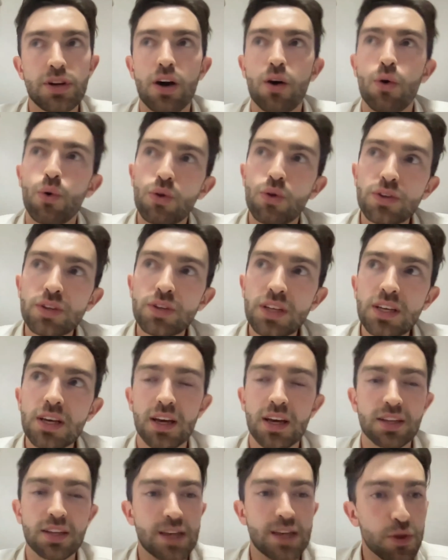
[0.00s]
only
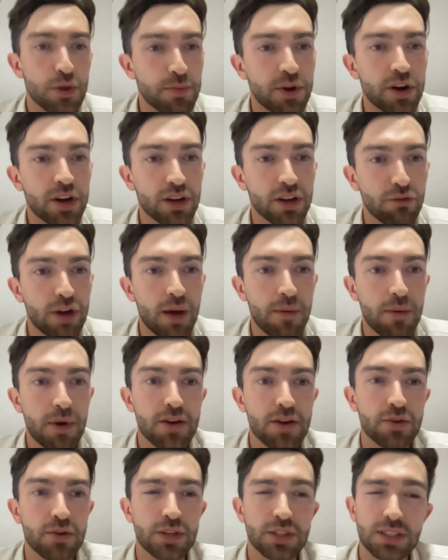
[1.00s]
a South America
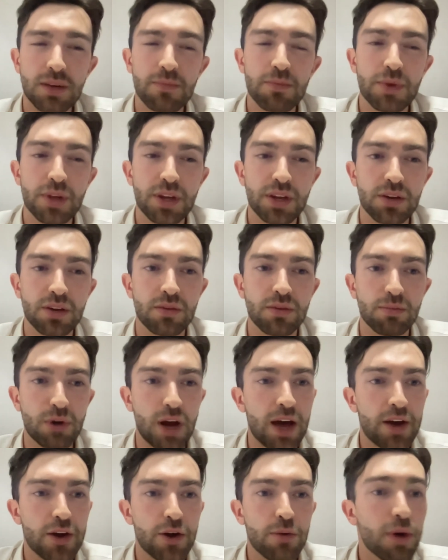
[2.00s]
phenomenon or it's something
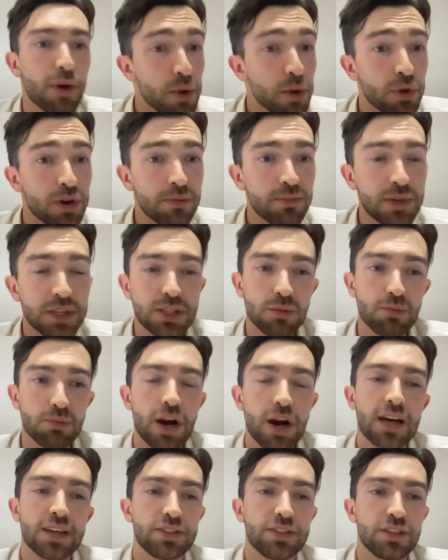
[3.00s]
broader. But I wouldn't be
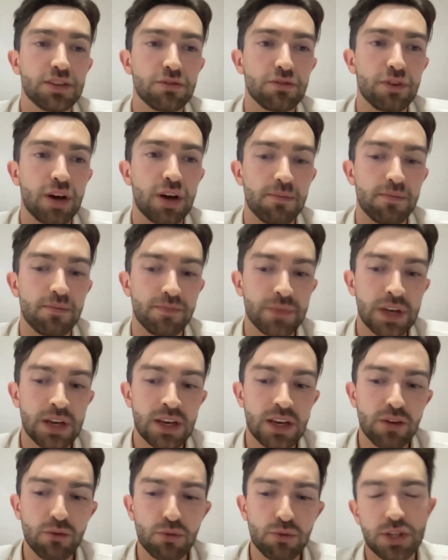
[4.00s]
surprised if
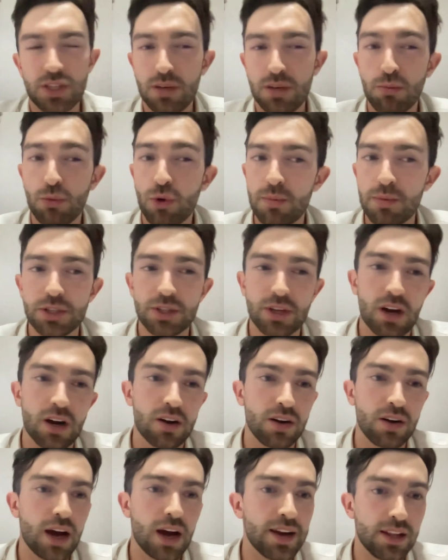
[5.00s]
we see more
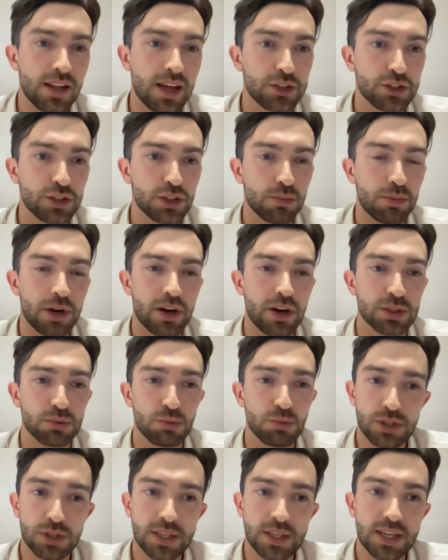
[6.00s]
bizarre ideological pairings
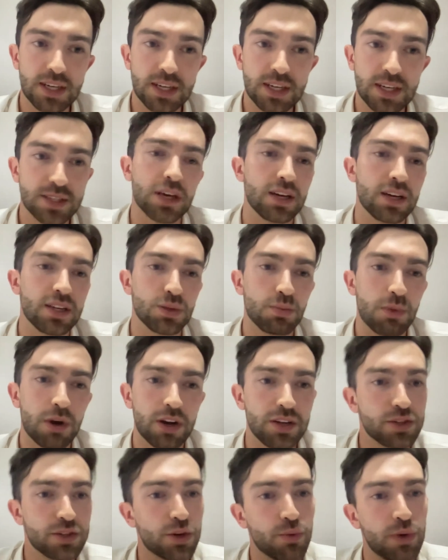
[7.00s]
precisely because
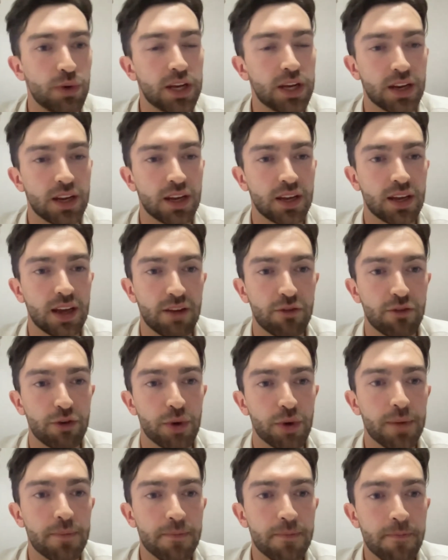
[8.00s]
parties are weakening
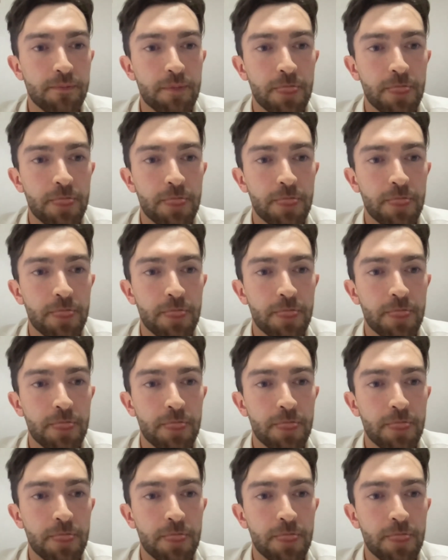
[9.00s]
everywhere.